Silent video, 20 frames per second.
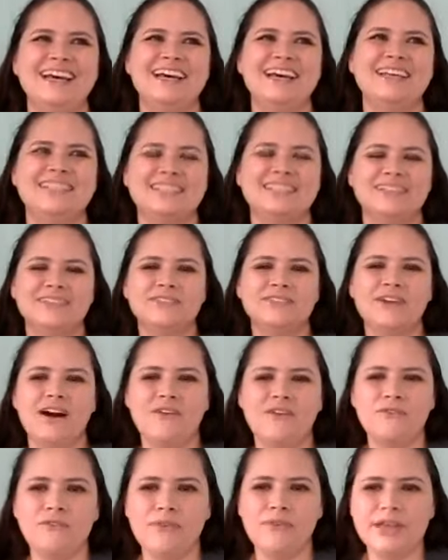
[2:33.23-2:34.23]
So
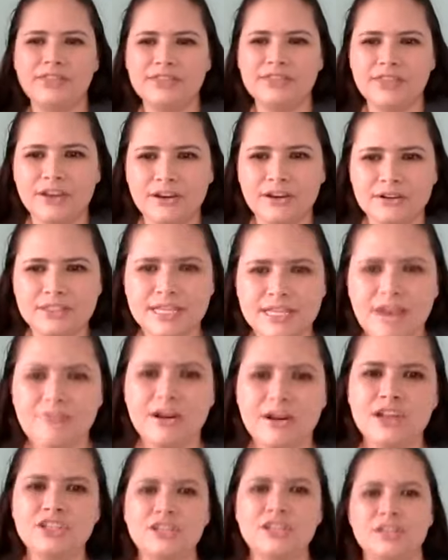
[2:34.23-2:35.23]
with those, I
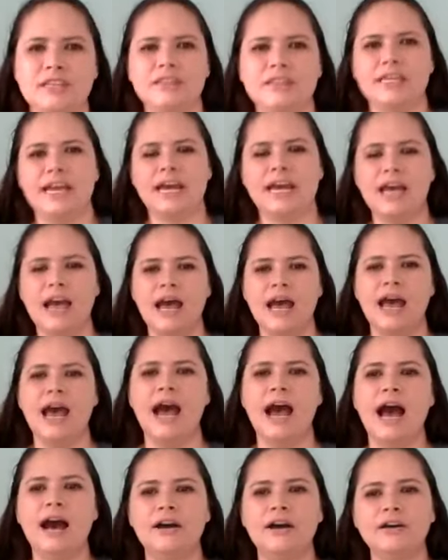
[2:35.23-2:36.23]
want you to think,
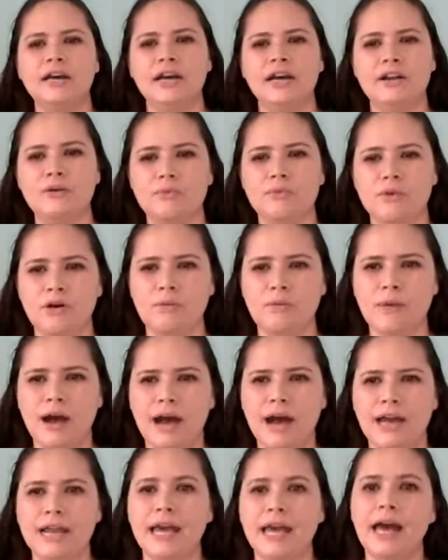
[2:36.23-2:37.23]
how can a
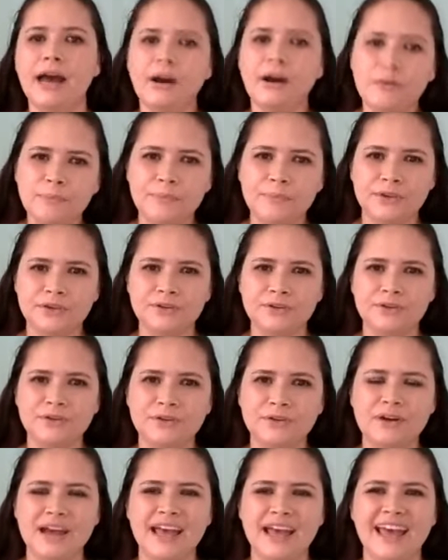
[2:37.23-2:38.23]
robot help
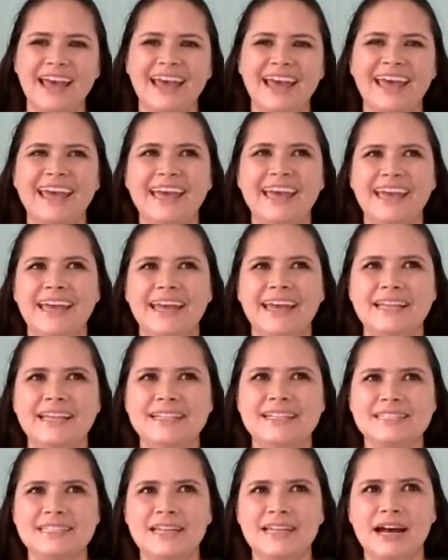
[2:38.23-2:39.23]
you
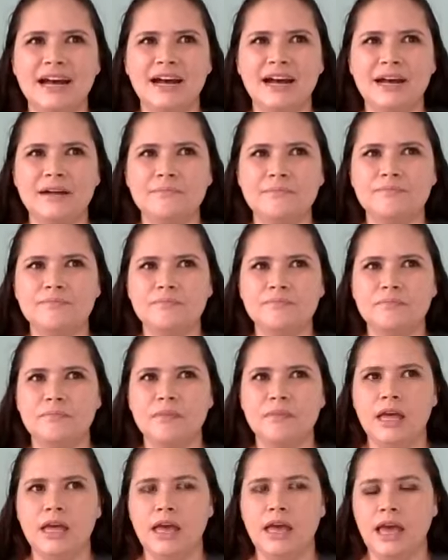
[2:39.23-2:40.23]
in
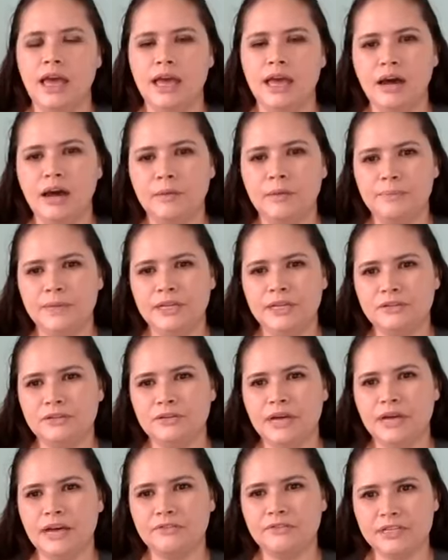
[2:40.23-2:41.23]
helping
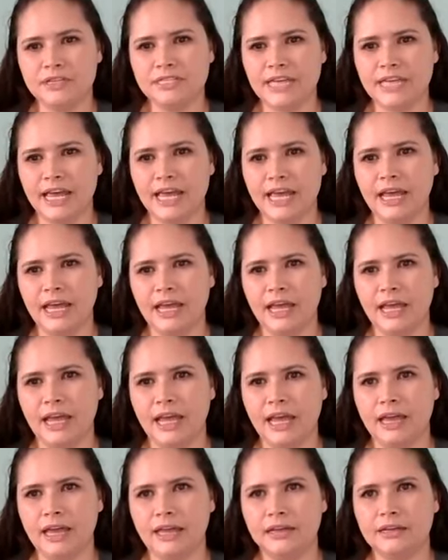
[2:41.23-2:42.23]
you every day
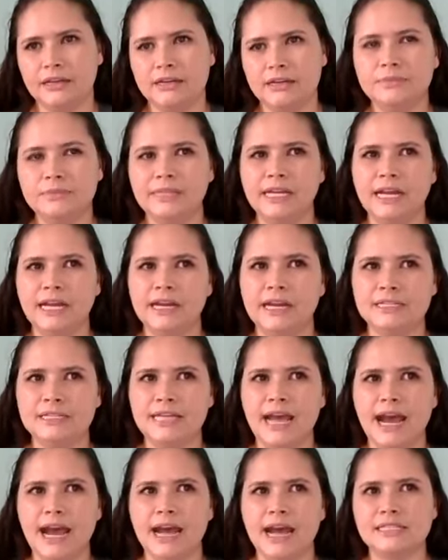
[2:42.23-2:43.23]
in completing a
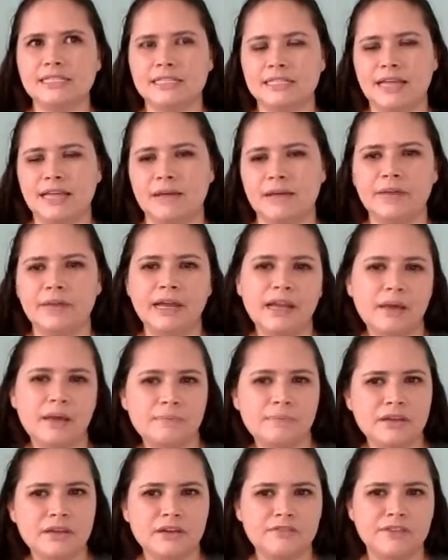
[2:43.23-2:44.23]
task that might
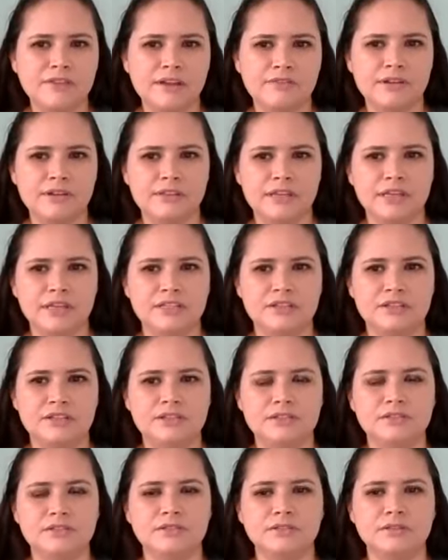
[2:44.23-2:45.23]
not be your favorite thing to
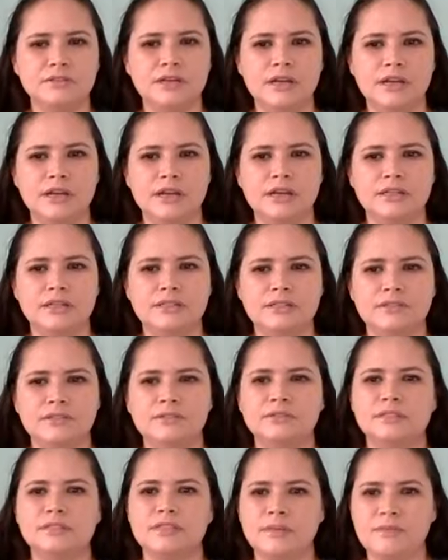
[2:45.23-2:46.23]
do?
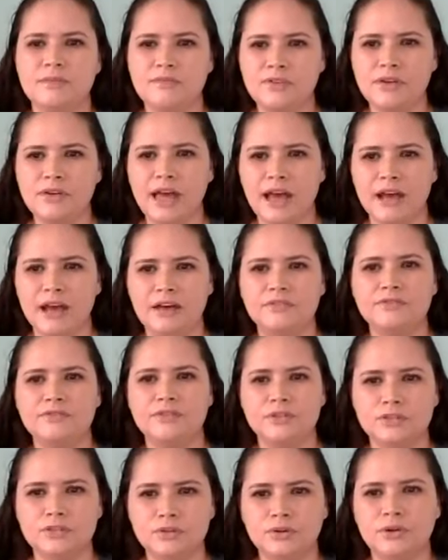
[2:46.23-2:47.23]
So some of you
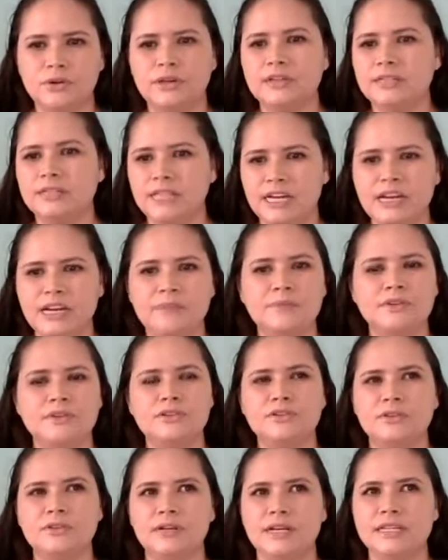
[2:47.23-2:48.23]
have cleaning up your
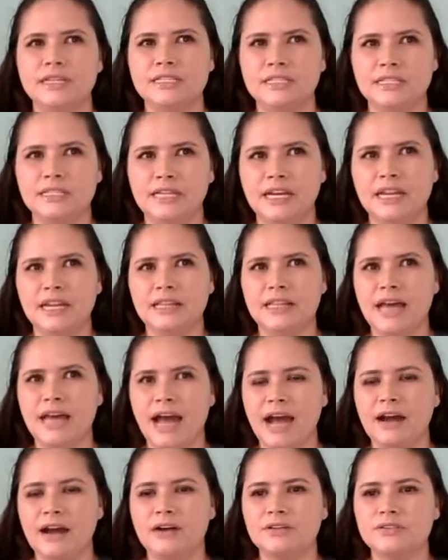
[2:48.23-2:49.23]
toys, cleaning the
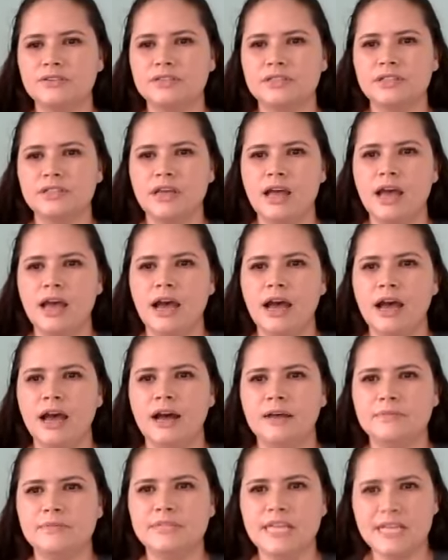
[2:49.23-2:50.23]
house,
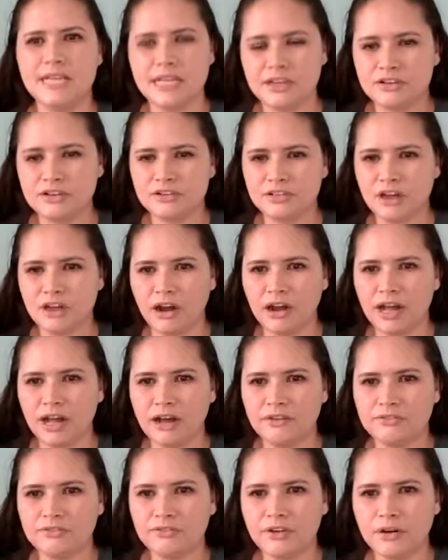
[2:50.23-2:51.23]
taking your dog
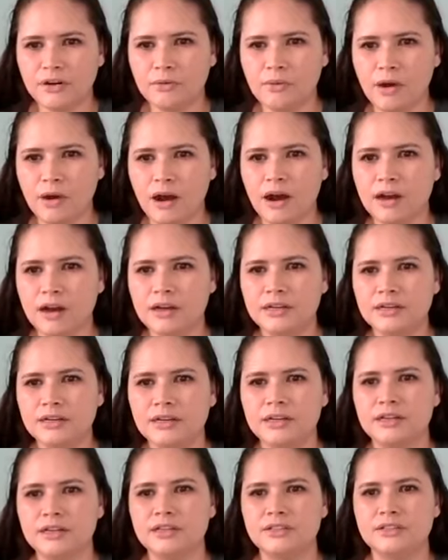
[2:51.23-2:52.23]
out for a walk
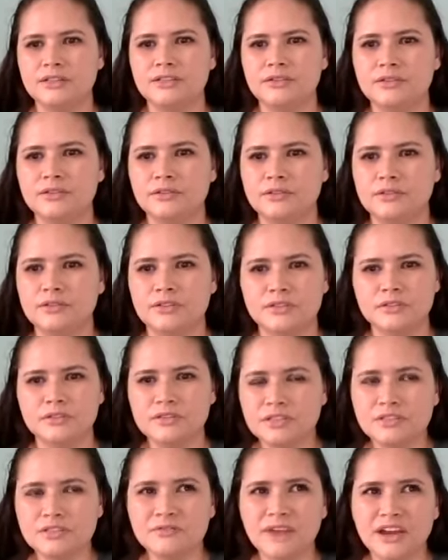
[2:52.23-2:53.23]
to
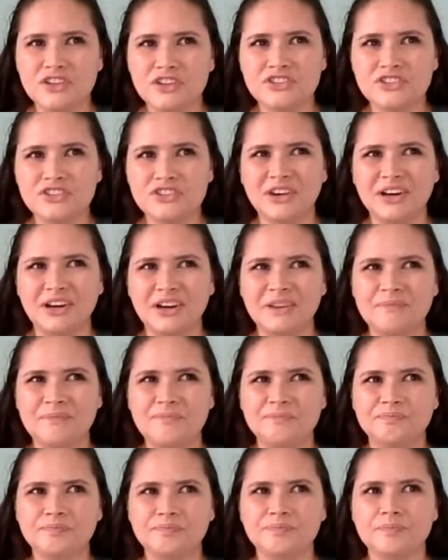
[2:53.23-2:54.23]
use the
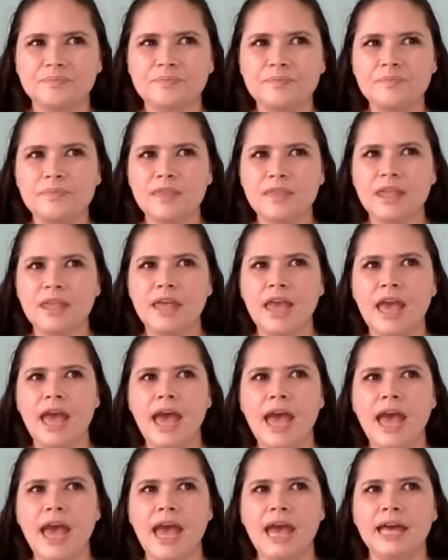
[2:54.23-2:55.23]
restroom.
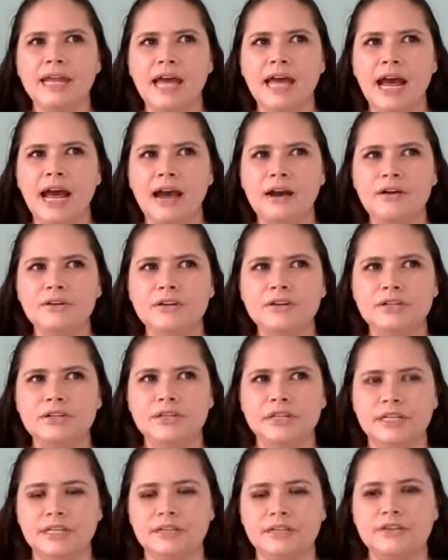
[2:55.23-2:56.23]
And how
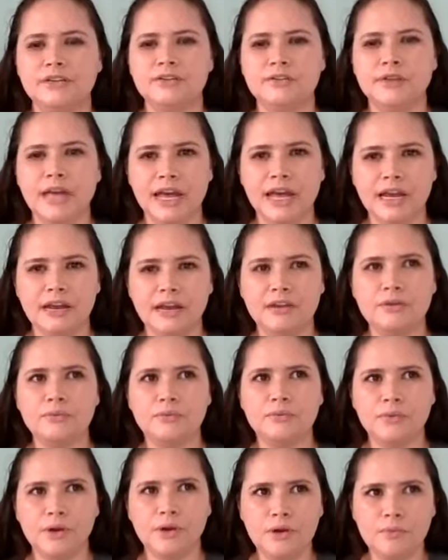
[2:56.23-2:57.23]
could creating a
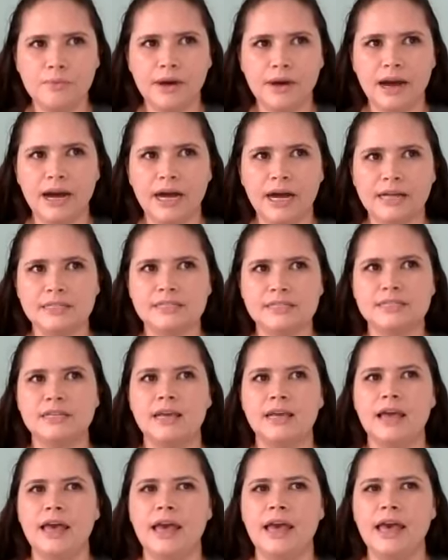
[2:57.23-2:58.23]
robot
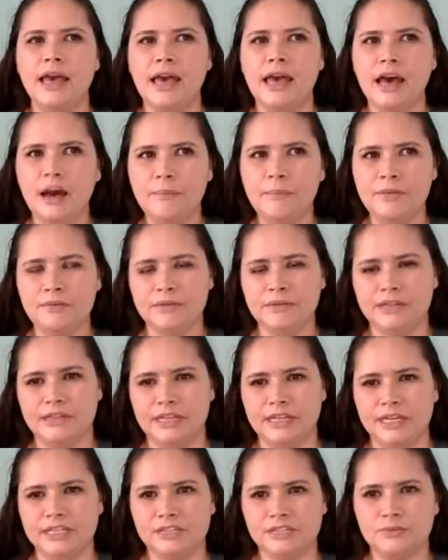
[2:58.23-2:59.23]
help you with
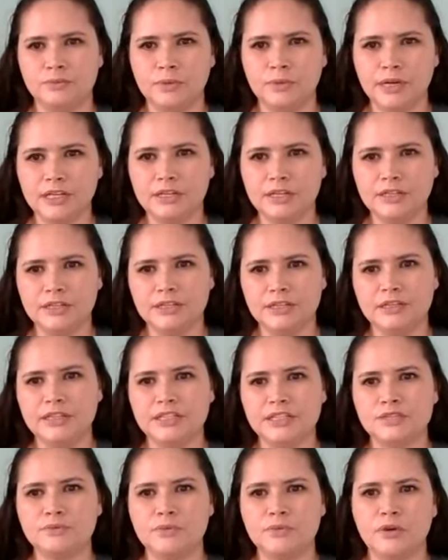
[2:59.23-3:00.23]
this? What could
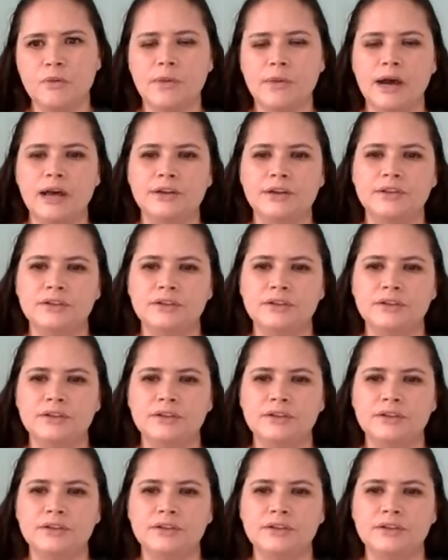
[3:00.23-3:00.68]
this robot